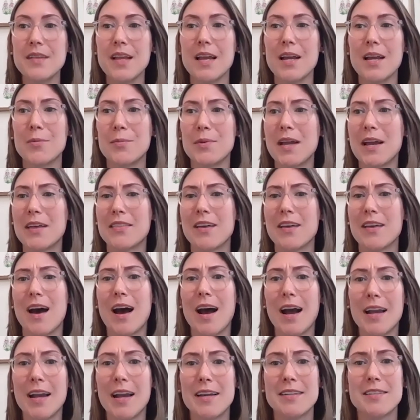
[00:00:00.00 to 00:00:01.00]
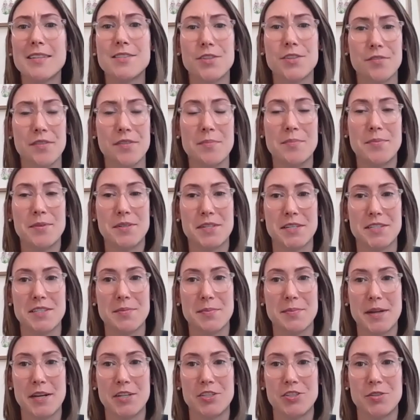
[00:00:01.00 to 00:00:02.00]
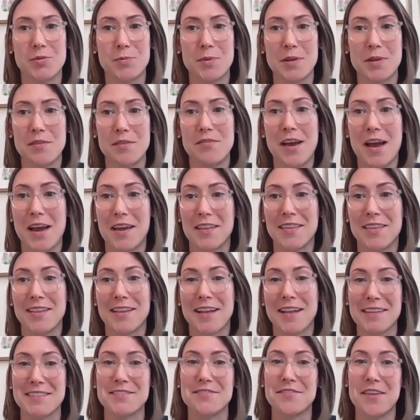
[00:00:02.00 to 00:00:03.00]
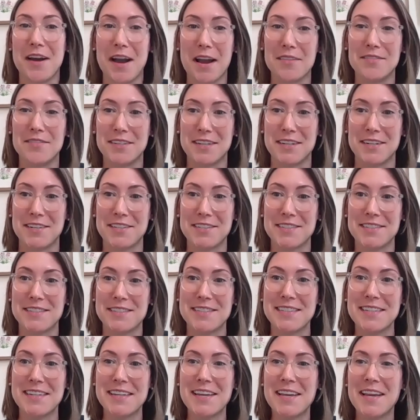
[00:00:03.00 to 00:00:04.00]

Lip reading: and we had the highest survey participation we have had in the last 5 years.